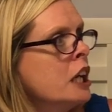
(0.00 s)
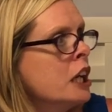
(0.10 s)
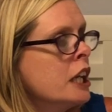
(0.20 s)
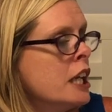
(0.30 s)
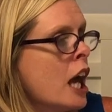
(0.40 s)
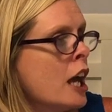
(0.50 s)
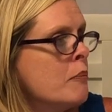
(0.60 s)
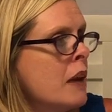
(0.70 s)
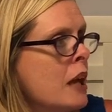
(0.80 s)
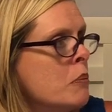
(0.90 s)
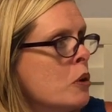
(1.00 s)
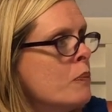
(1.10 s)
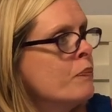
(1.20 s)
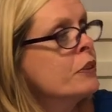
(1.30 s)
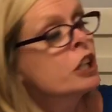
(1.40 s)
Good night,
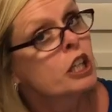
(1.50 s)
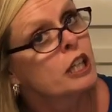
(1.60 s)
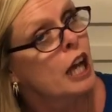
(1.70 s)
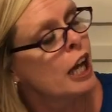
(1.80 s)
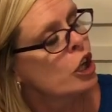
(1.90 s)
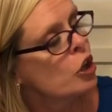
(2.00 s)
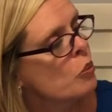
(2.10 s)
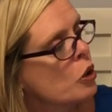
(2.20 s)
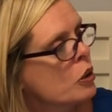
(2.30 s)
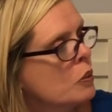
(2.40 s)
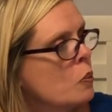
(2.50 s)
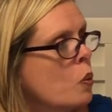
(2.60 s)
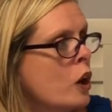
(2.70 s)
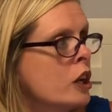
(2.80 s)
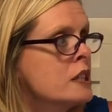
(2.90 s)
Mabel. Good night, Hubert.
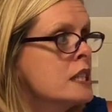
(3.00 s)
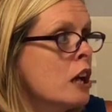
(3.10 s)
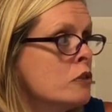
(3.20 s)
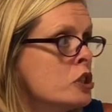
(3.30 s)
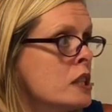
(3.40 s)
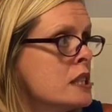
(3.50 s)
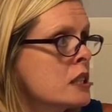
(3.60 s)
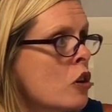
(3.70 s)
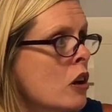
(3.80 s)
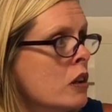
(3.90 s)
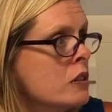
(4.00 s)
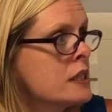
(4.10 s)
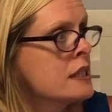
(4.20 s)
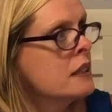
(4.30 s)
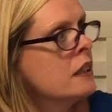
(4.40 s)
Buenas noches, Carlos.
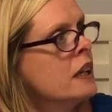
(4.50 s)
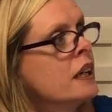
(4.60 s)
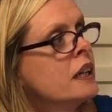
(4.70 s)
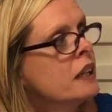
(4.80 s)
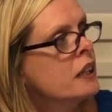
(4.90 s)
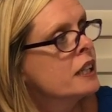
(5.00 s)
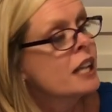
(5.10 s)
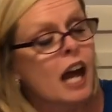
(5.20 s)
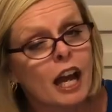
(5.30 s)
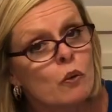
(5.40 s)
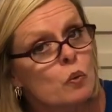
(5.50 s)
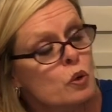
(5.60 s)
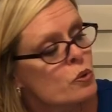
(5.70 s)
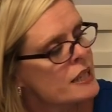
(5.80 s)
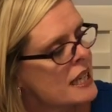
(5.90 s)
Good night,
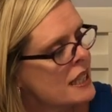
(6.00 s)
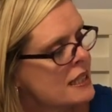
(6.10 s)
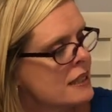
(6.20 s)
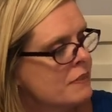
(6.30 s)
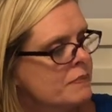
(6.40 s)
Woozit.